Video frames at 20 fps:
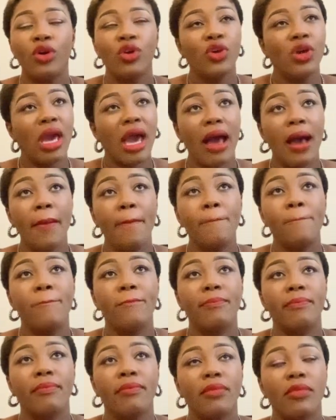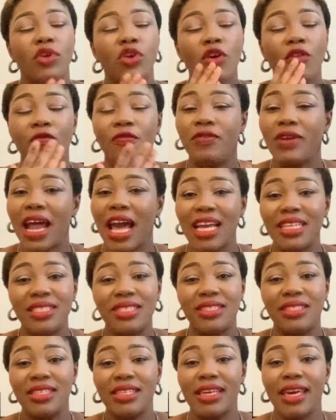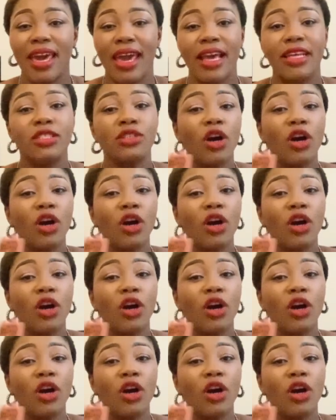yeah your flight tickets